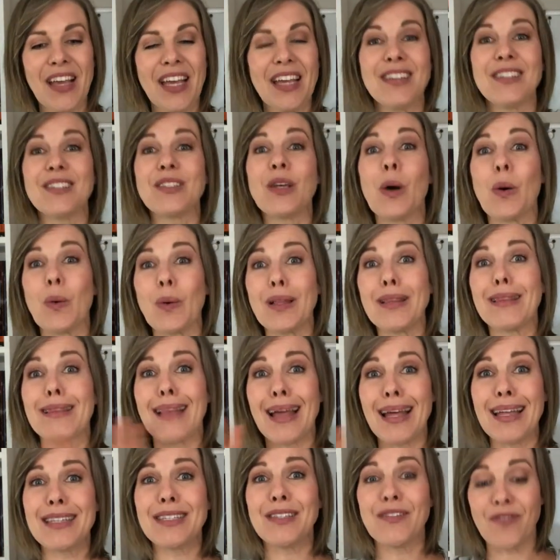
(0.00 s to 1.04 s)
So
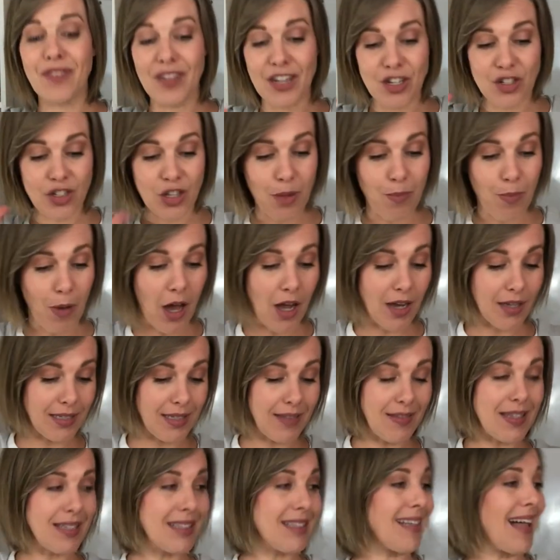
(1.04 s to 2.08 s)
let's finish
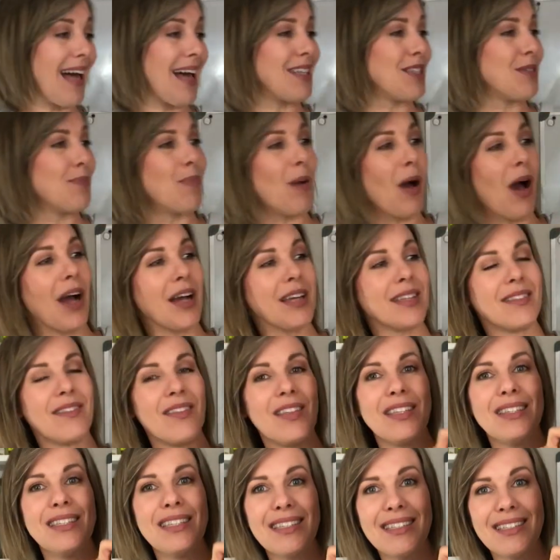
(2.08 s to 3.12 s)
unboxing this last box.
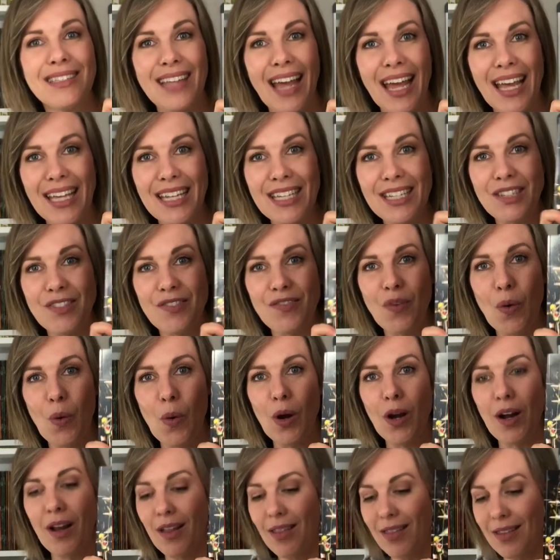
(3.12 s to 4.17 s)
This is Science
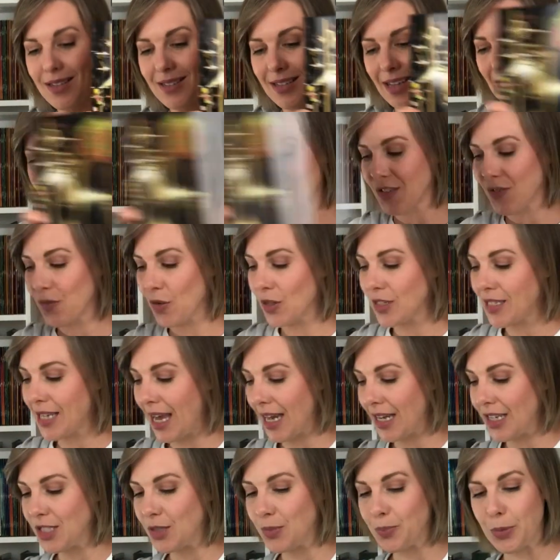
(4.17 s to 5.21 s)
4, the Science 4
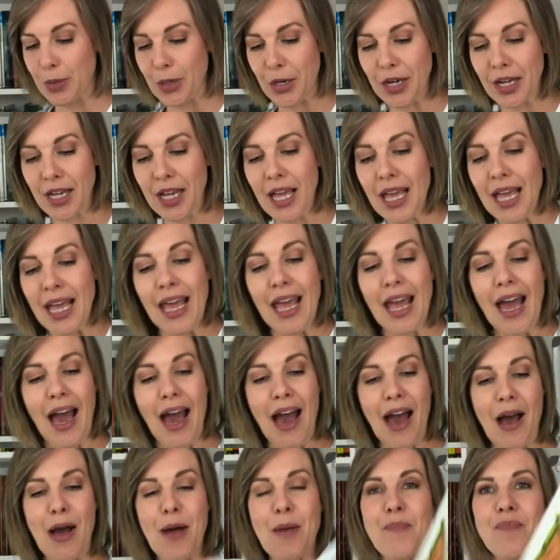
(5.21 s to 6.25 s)
textbook.
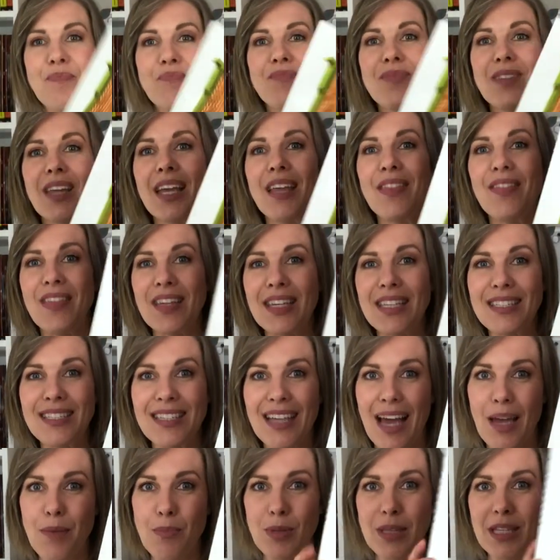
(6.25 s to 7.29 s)
This,
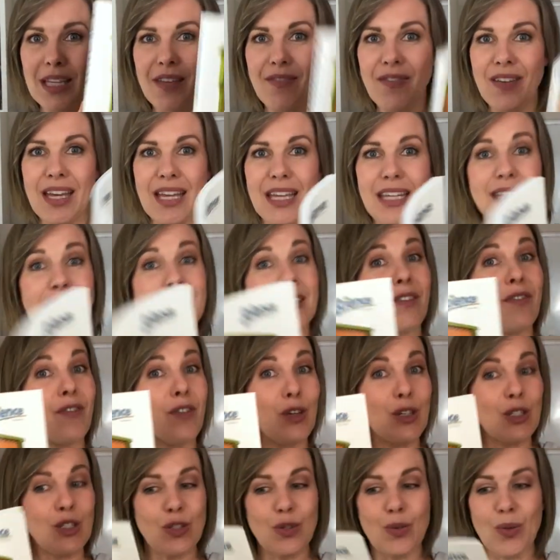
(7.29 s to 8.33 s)
I believe, is the
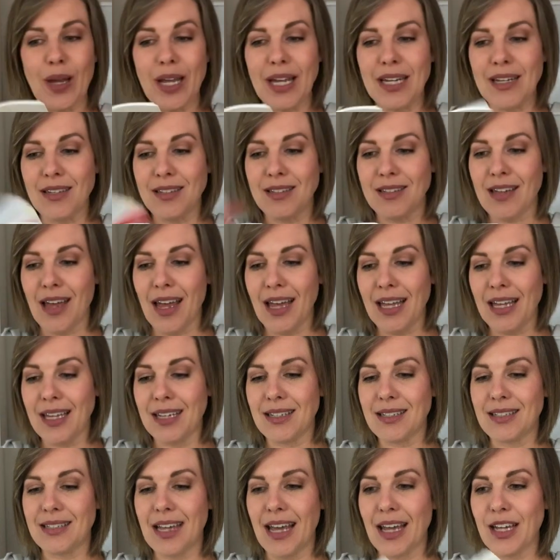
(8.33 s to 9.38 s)
first grade
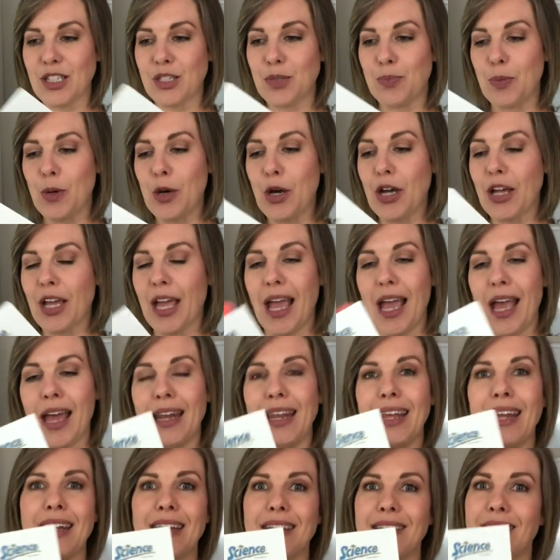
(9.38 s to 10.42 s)
science textbook, and
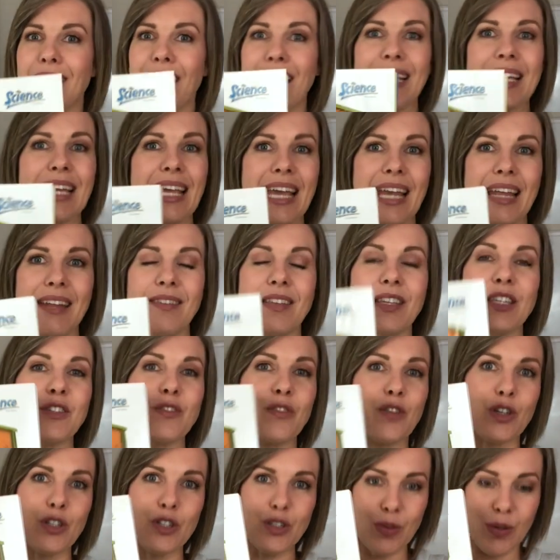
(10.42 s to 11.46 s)
it is, again, this
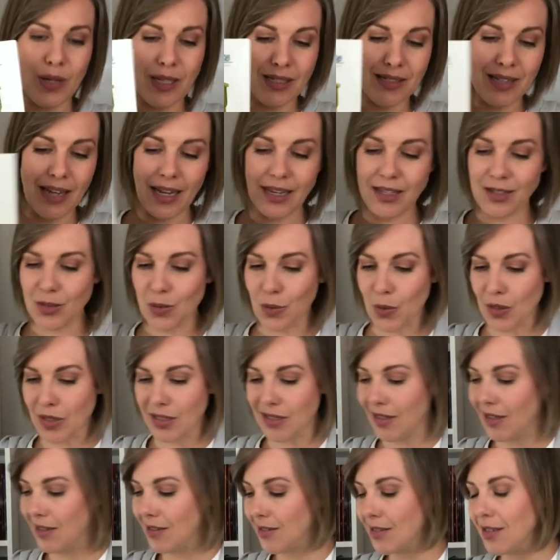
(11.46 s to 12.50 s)
first grade science
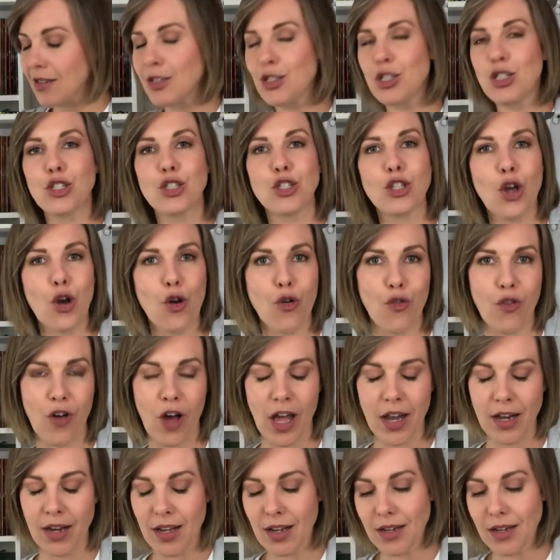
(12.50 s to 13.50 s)
course is so fun.